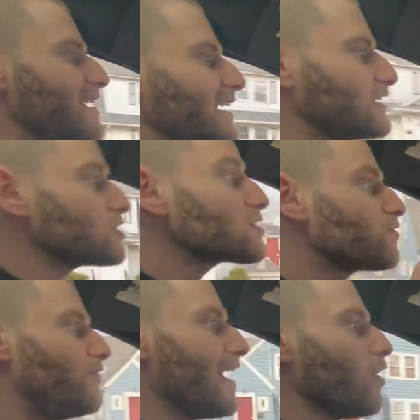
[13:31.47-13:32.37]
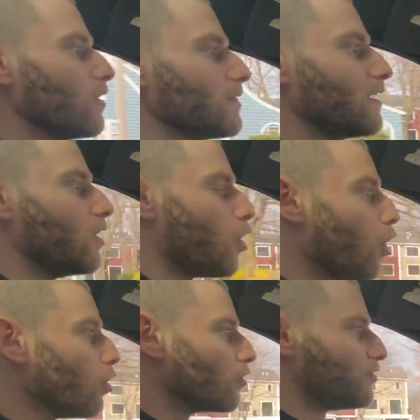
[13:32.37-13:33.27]
It just felt
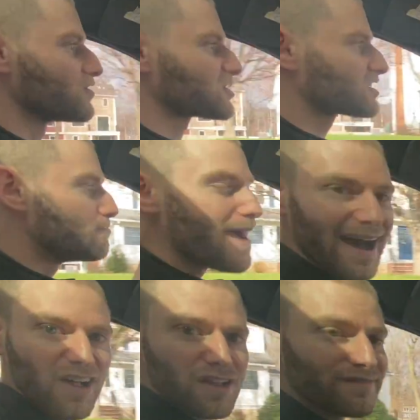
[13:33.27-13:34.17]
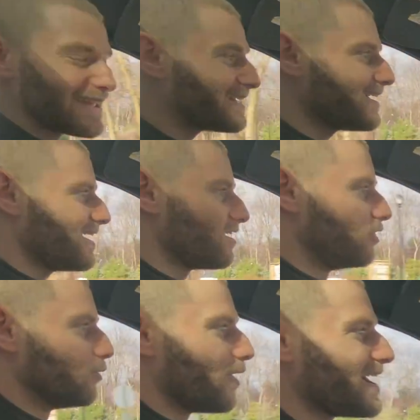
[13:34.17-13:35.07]
old. The smell of it,
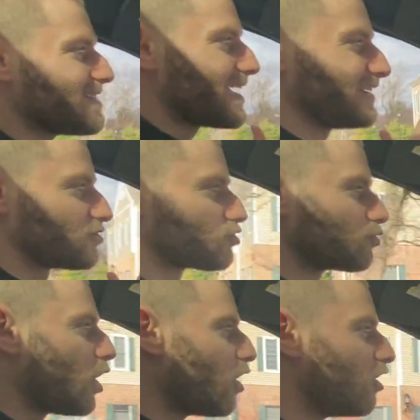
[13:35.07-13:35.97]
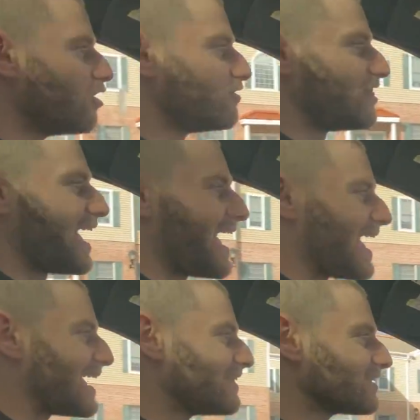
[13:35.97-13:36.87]
the way that it drove, the
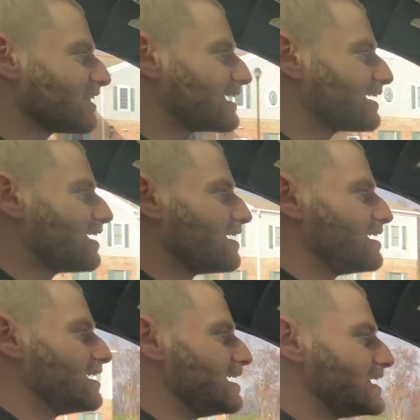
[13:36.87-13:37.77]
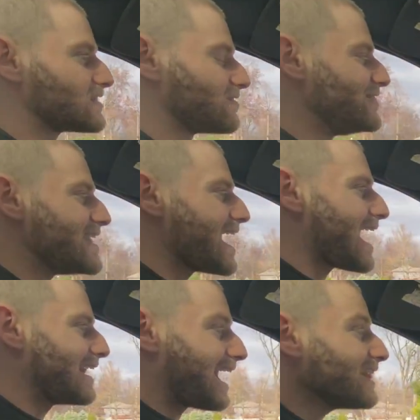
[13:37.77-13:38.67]
handling,
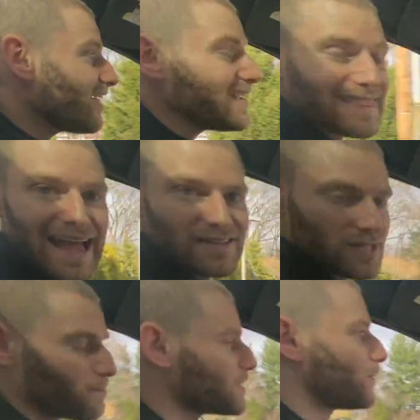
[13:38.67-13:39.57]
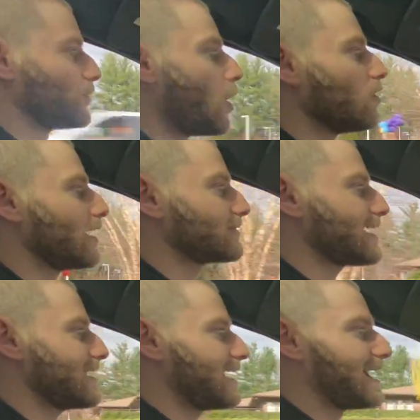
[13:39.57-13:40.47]
and I like that. Some people don't like
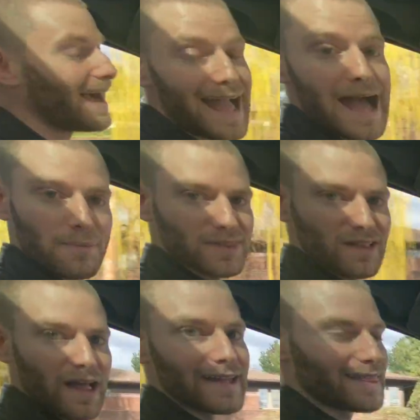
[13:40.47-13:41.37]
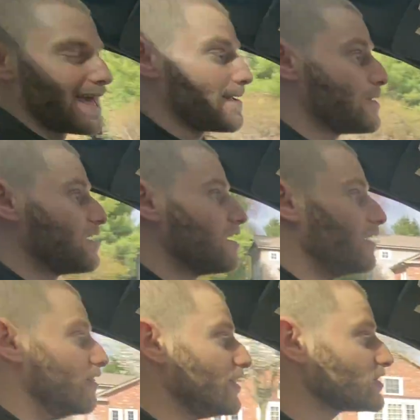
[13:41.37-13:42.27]
that. I happen to like that.
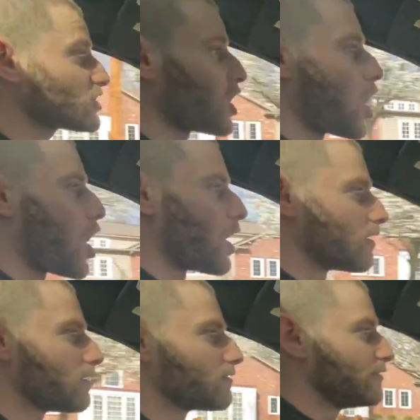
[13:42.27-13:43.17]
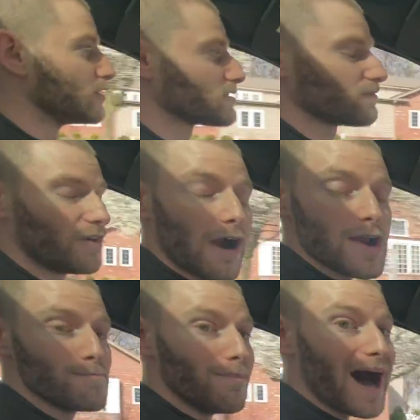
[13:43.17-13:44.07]
This car feels
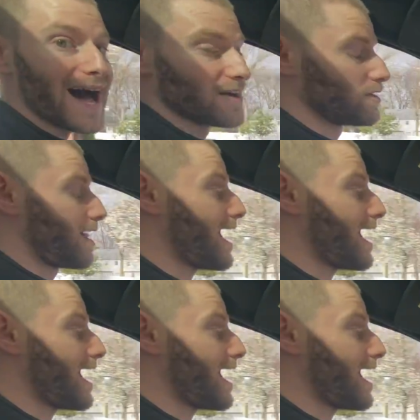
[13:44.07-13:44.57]
very modern.